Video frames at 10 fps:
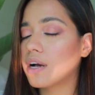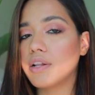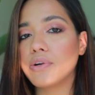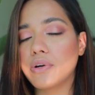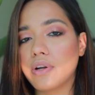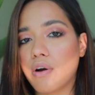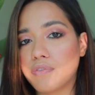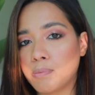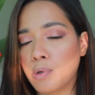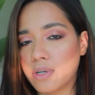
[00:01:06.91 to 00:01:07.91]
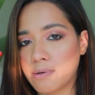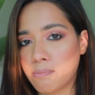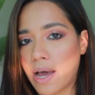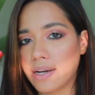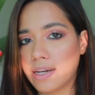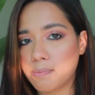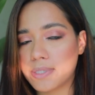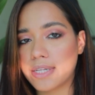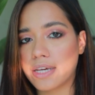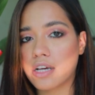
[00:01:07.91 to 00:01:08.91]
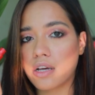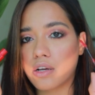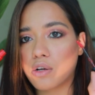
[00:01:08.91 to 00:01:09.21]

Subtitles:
Color of the Molten Matte lipstick